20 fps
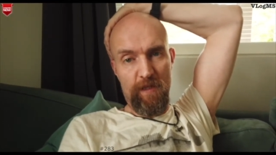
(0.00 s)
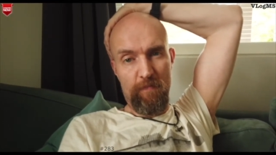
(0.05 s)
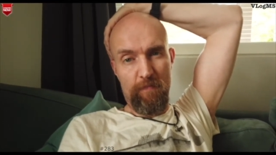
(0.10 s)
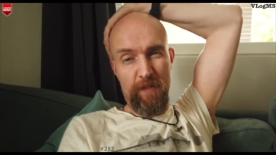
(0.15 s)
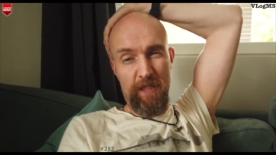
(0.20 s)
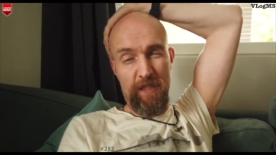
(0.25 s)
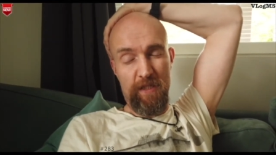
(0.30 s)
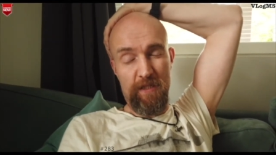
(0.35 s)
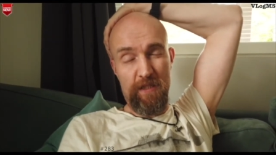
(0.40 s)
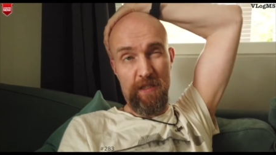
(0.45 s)

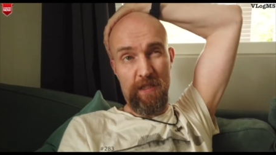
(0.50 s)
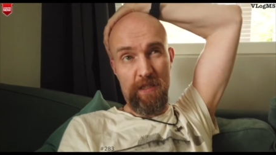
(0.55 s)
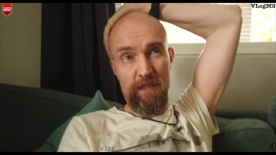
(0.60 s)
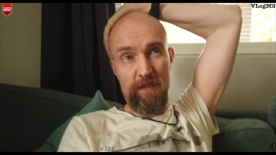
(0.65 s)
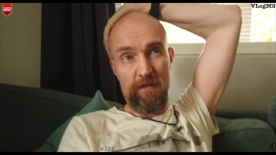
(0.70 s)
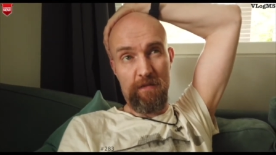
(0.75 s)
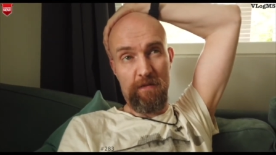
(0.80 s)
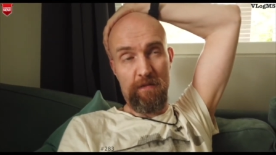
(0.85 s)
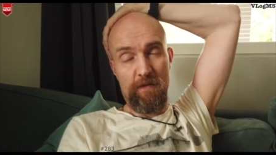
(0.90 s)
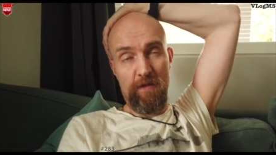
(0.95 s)
because it
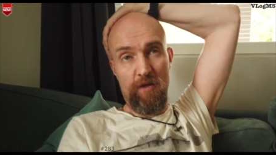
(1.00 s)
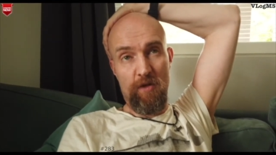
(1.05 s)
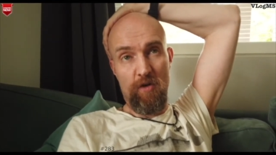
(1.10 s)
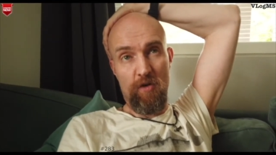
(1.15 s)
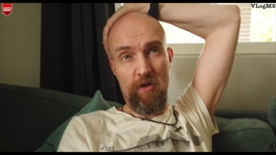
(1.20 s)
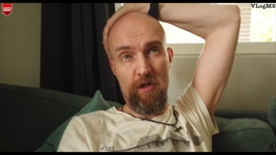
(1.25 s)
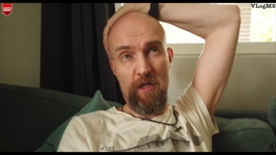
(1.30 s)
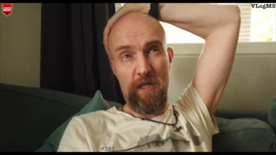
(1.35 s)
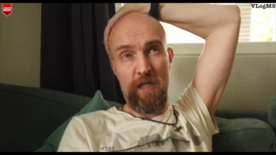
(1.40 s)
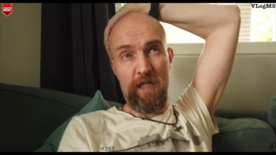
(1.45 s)

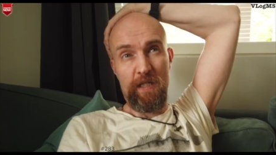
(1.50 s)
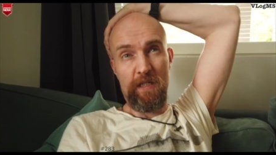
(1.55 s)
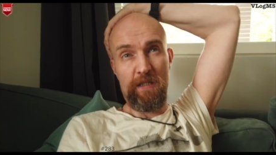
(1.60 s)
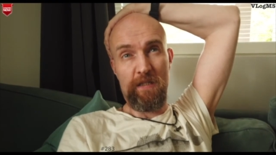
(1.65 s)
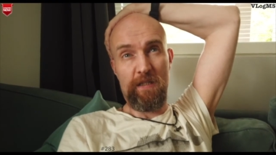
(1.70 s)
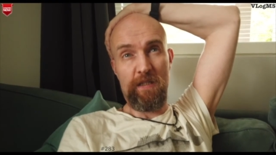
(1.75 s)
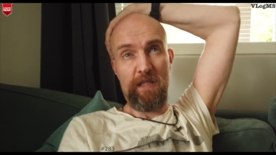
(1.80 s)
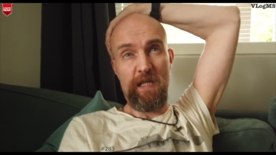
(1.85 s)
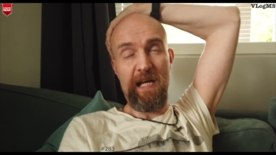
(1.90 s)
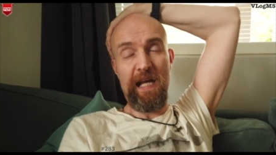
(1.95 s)

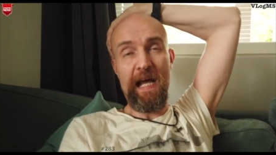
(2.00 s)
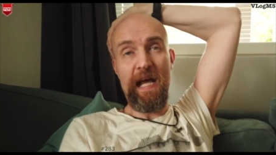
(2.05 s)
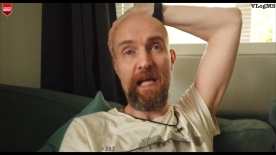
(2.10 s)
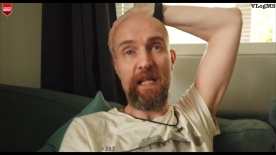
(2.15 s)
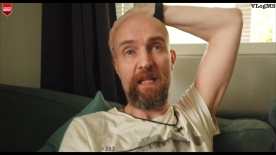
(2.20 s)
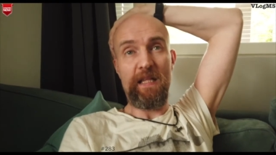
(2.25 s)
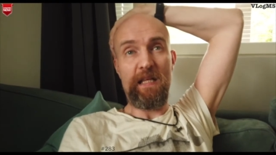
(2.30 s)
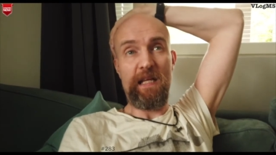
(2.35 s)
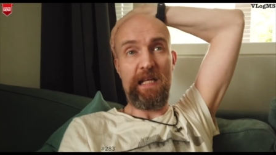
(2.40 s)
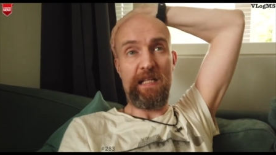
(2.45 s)
Nordea
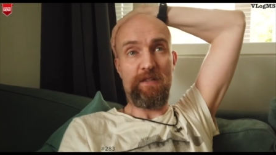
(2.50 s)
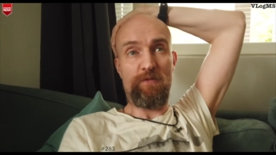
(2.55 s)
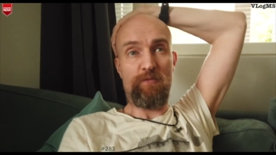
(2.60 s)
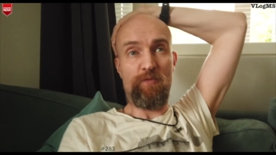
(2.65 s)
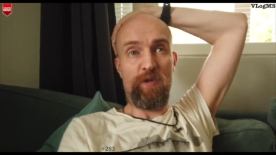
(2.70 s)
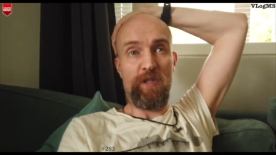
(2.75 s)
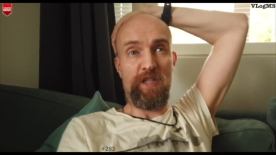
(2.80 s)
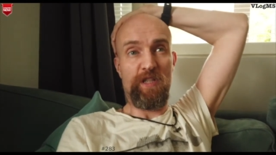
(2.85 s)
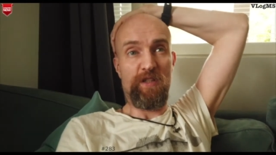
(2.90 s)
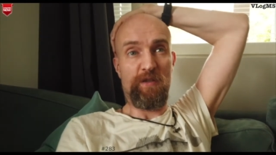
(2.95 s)
as
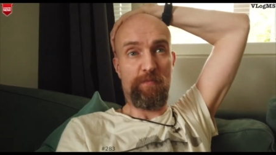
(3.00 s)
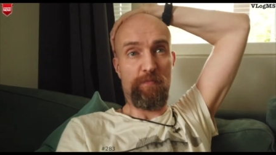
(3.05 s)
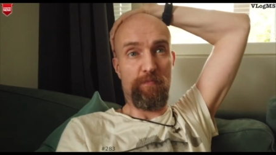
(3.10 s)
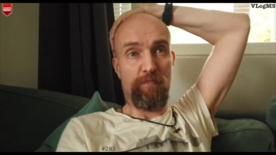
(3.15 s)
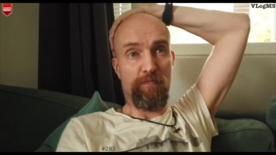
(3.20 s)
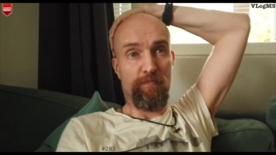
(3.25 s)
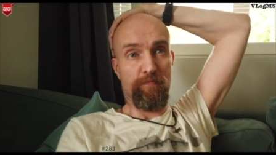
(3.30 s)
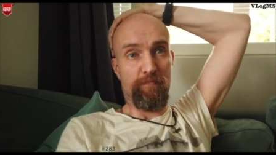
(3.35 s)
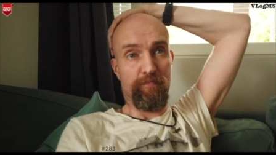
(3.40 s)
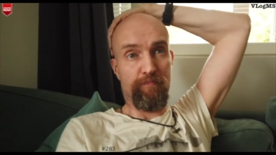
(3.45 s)
we
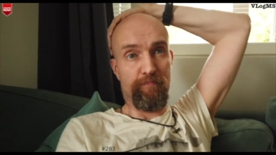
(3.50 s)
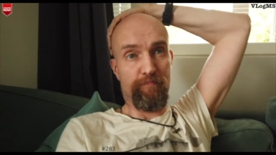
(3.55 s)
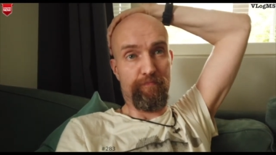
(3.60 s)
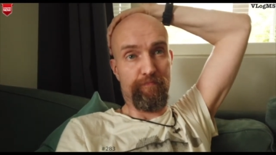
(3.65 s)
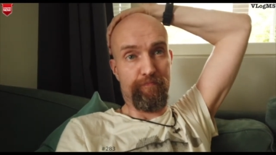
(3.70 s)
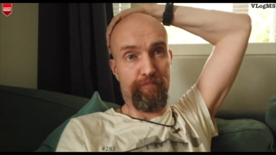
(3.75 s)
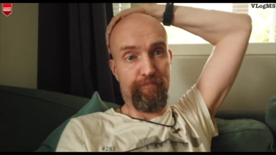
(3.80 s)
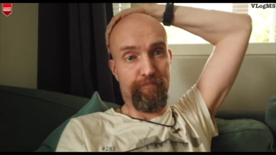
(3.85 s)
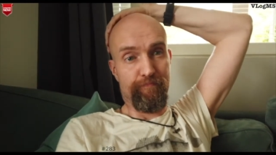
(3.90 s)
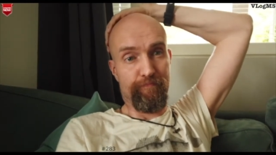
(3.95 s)

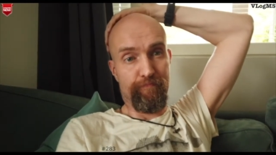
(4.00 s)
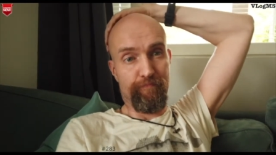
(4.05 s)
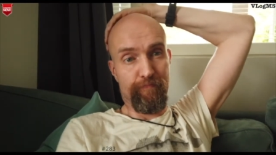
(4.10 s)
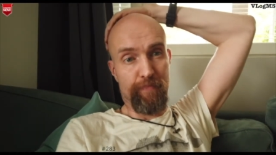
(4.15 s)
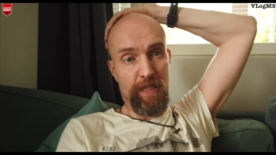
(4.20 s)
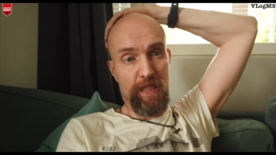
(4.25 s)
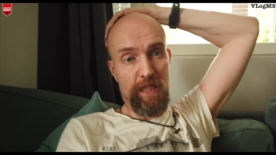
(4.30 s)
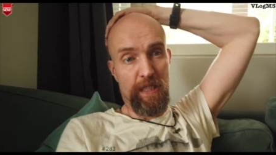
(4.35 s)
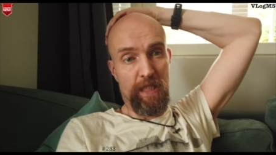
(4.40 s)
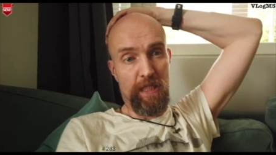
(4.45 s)

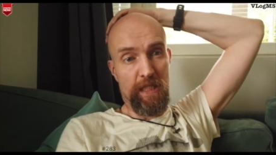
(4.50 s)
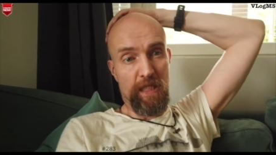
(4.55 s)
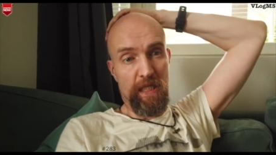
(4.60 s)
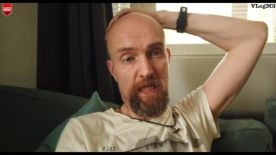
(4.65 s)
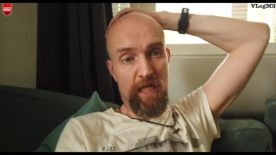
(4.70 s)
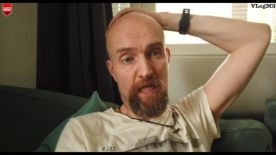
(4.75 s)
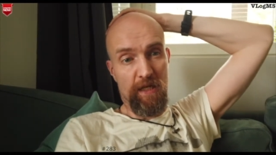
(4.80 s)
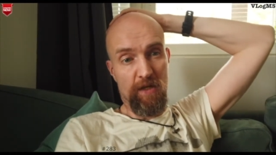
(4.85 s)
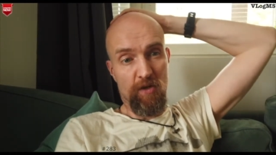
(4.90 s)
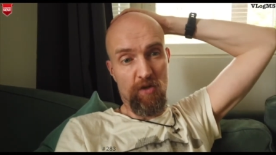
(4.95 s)
speak,
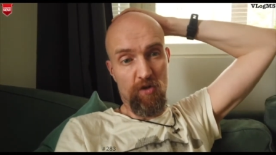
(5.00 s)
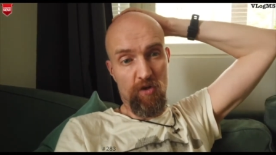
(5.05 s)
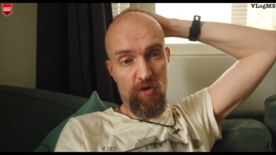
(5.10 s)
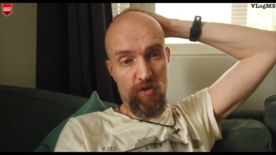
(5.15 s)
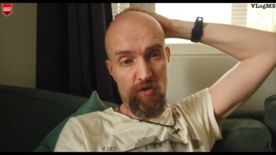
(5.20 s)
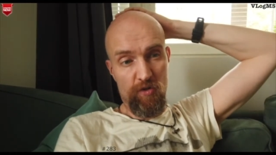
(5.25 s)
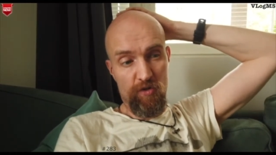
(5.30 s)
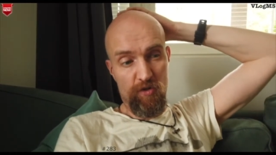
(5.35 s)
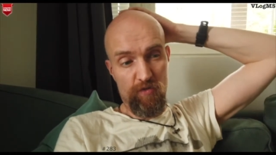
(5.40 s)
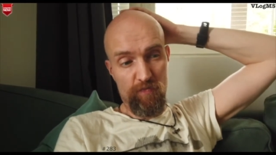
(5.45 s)
it
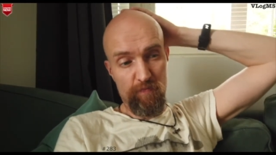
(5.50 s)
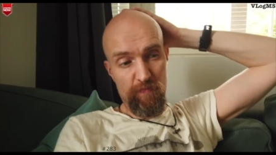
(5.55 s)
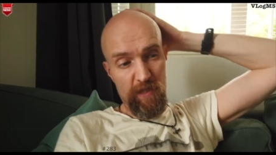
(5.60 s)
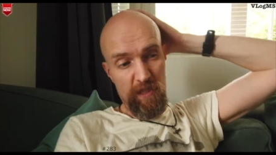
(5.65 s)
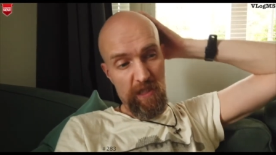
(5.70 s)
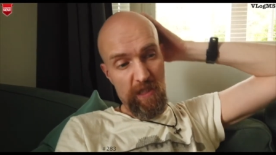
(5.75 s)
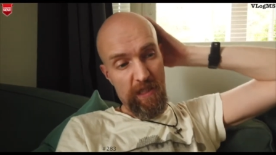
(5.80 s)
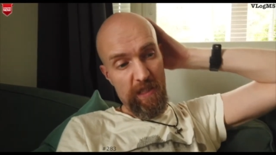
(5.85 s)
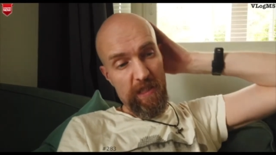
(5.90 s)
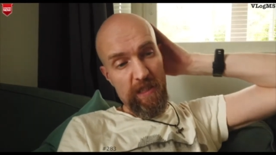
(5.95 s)
costs
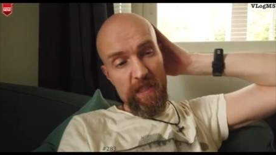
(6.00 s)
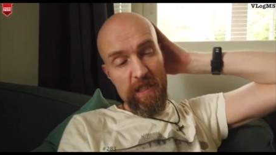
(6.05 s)
me